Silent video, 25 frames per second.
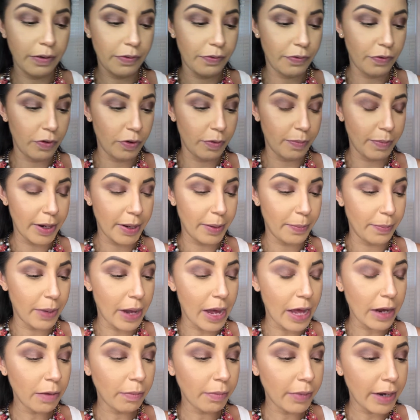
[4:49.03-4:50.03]
For my
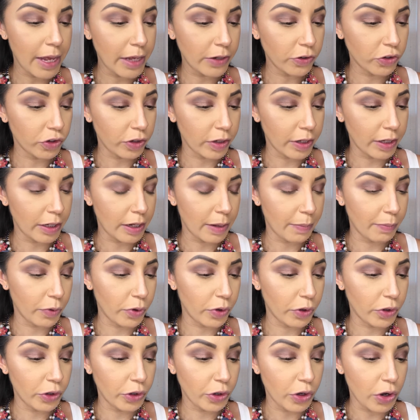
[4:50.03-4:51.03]
bottom lash line, I'm
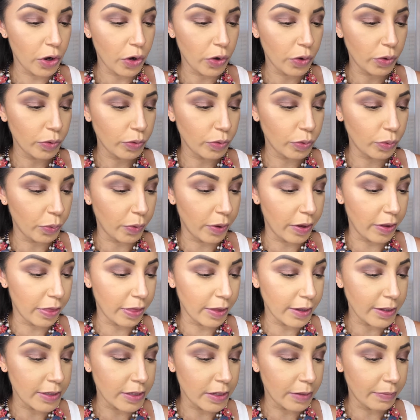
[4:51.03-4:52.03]
gonna go with
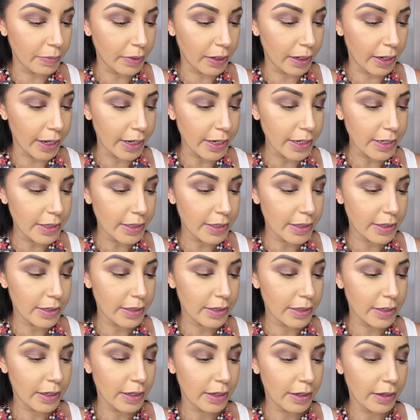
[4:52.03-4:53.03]
Dim the
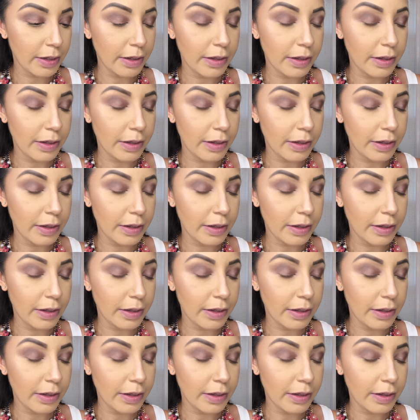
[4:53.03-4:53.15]
Lights.